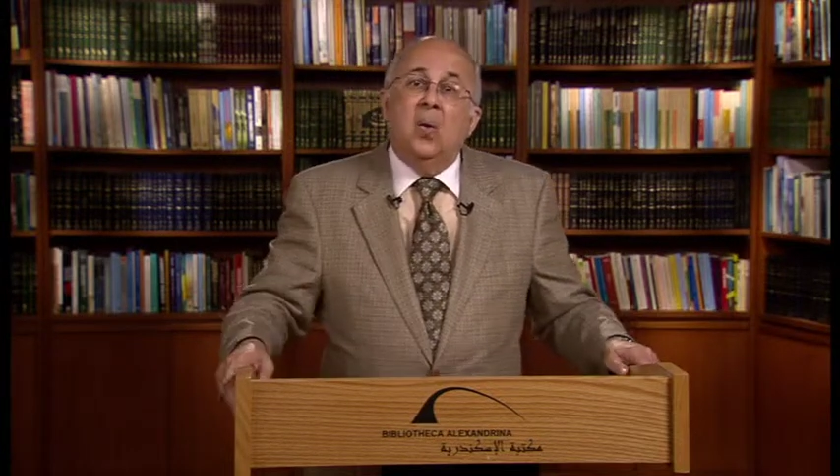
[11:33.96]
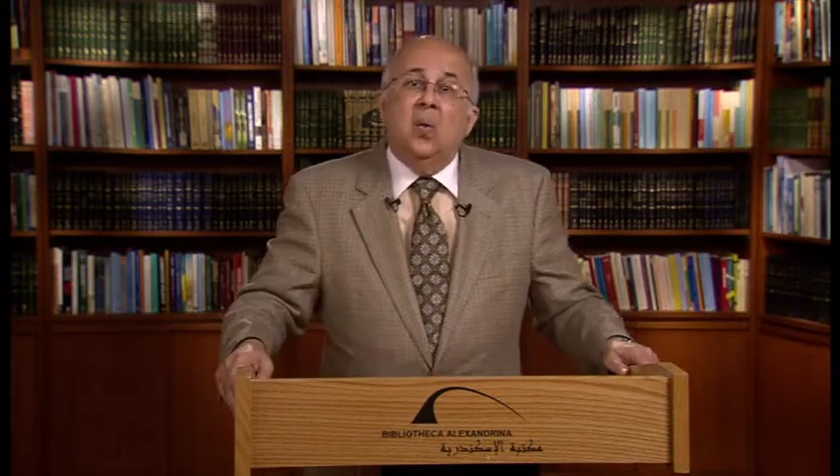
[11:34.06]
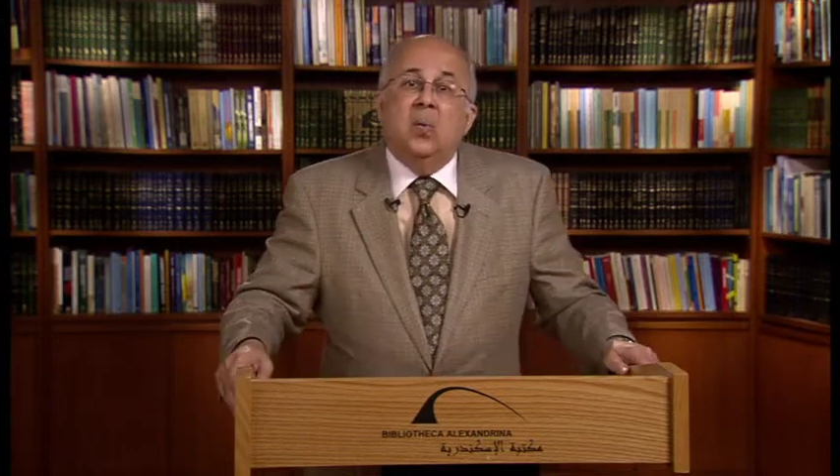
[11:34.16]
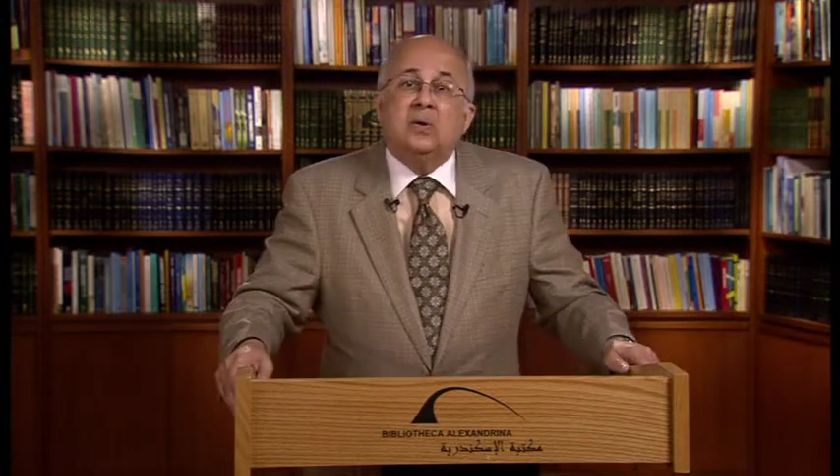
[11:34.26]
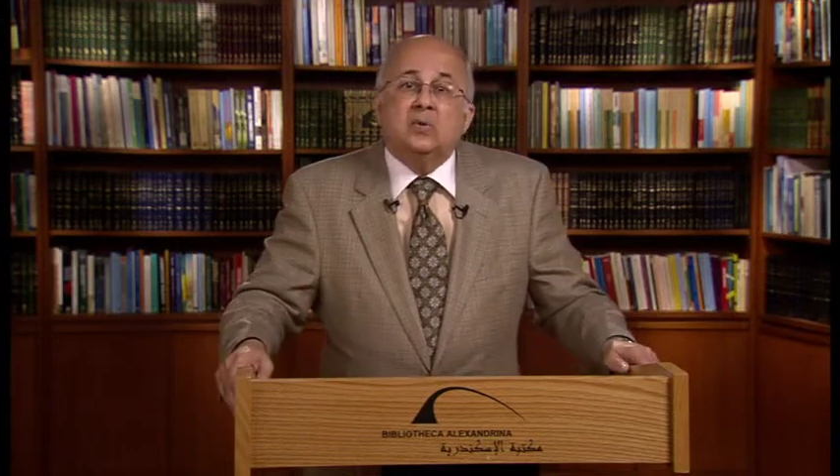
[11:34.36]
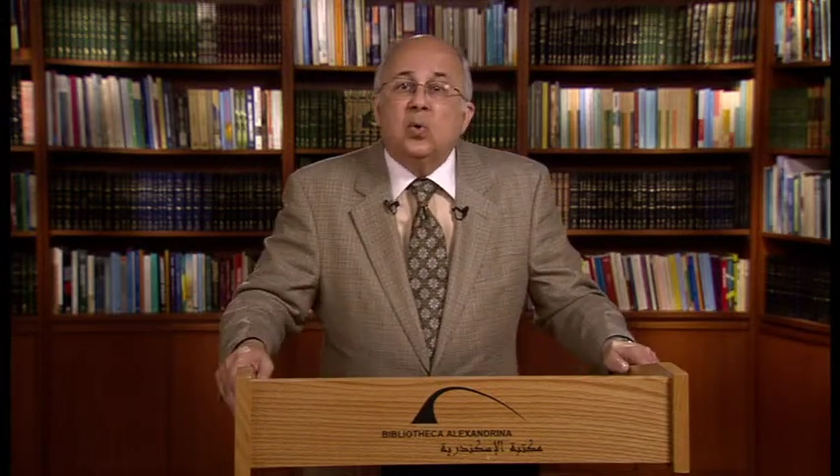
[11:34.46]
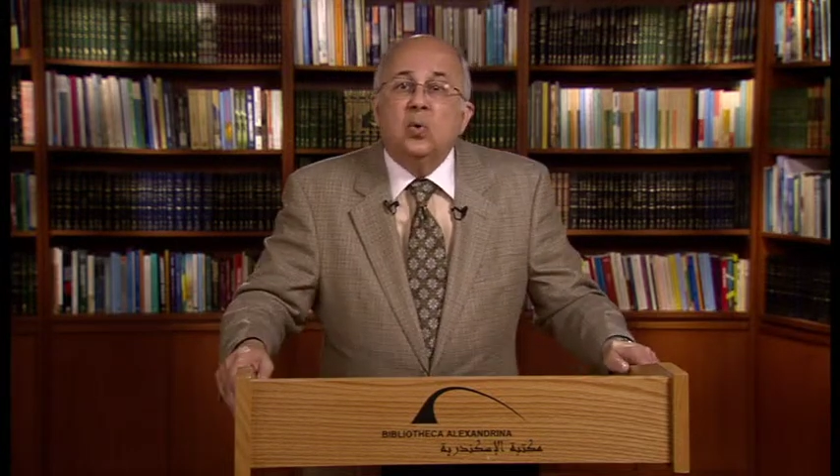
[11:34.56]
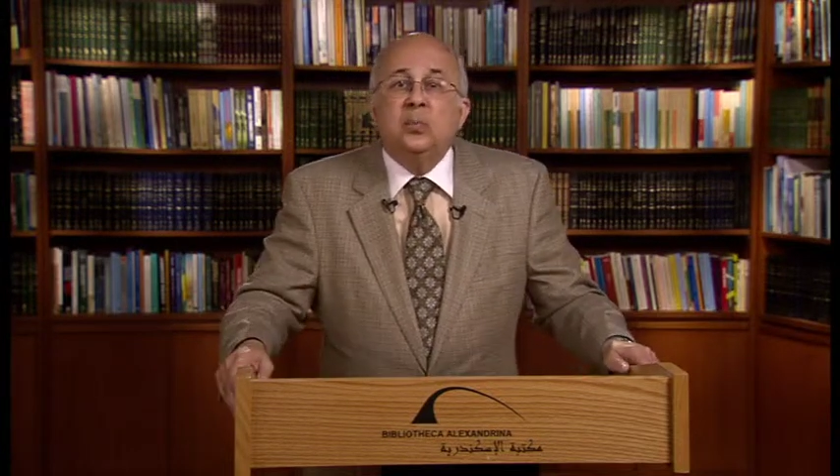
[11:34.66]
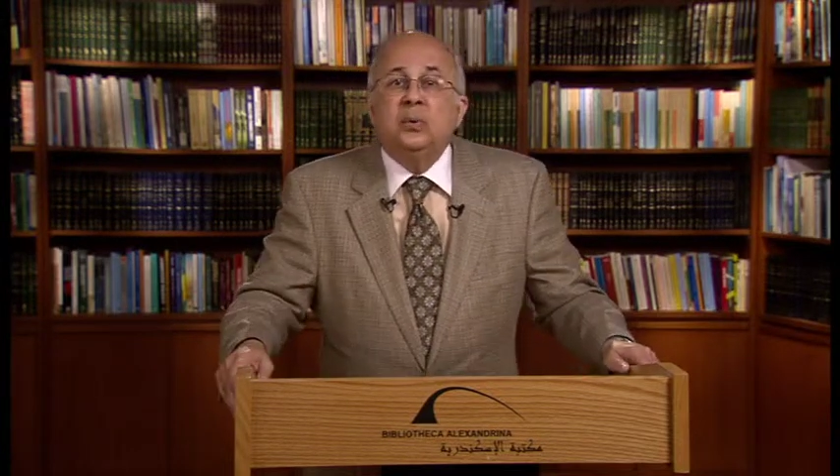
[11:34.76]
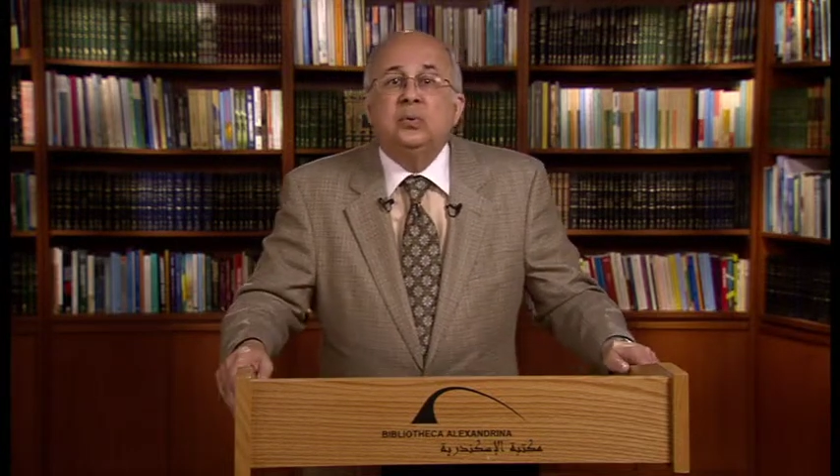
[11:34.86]
was
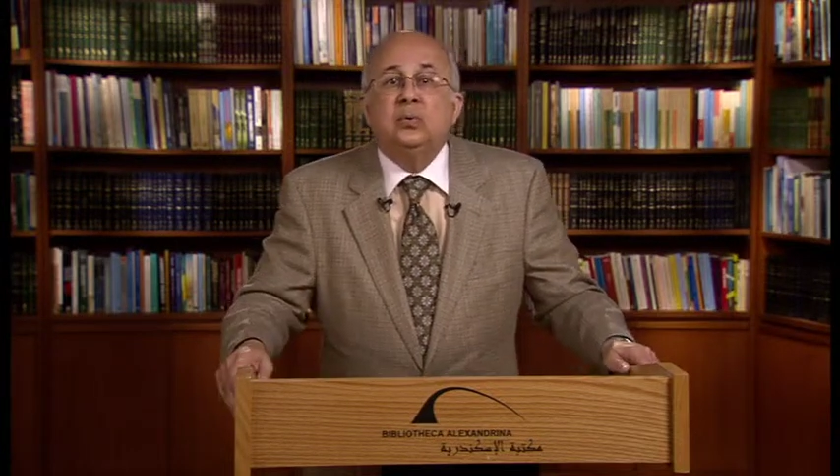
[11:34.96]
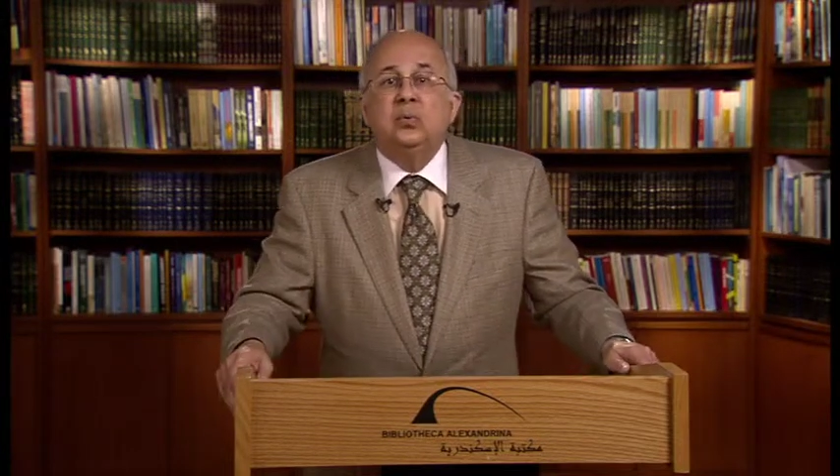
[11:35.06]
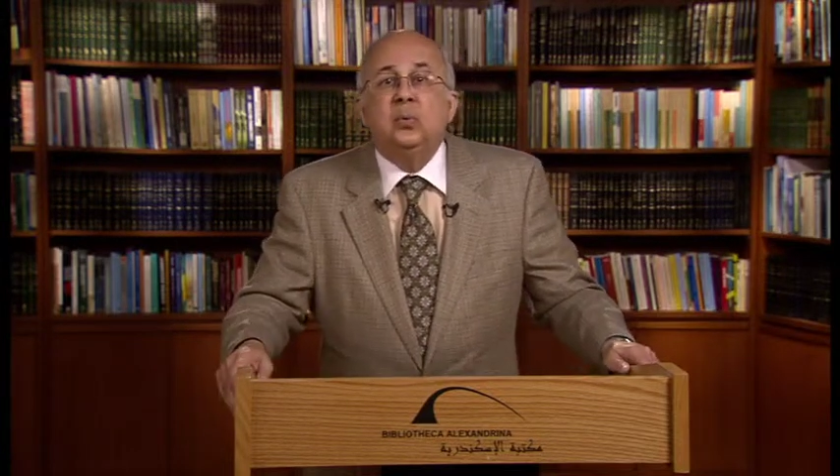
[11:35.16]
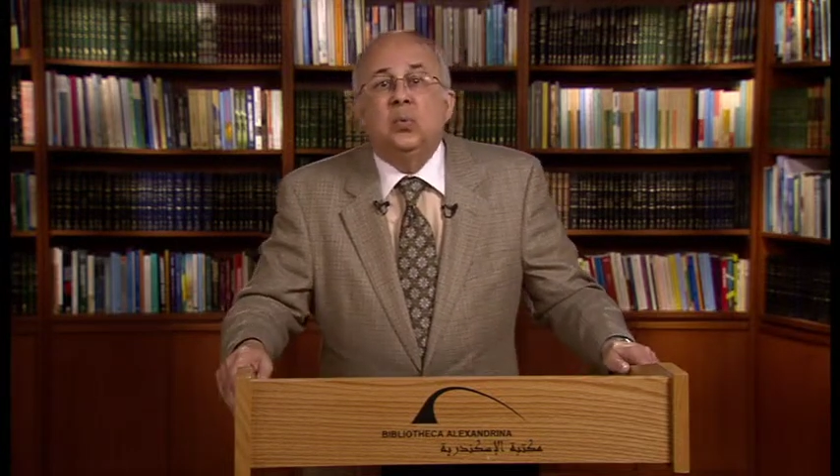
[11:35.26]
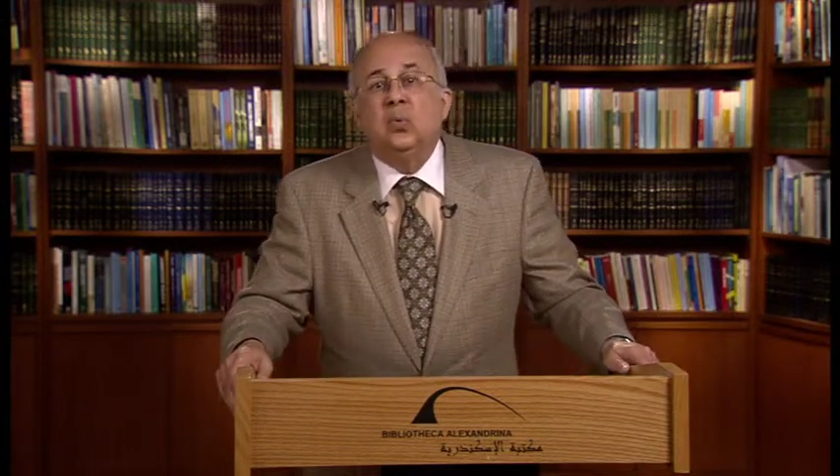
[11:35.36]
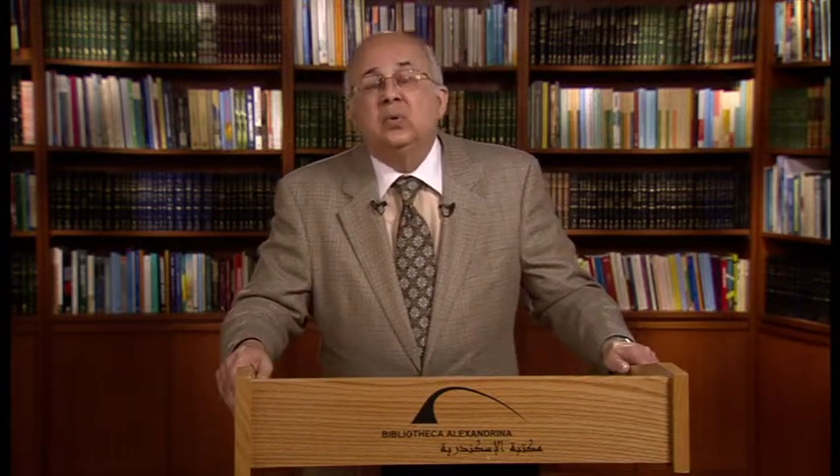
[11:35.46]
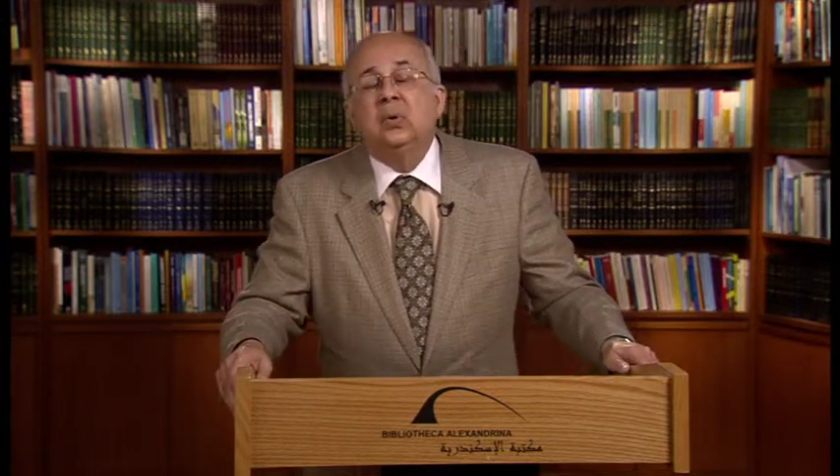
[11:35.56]
open to all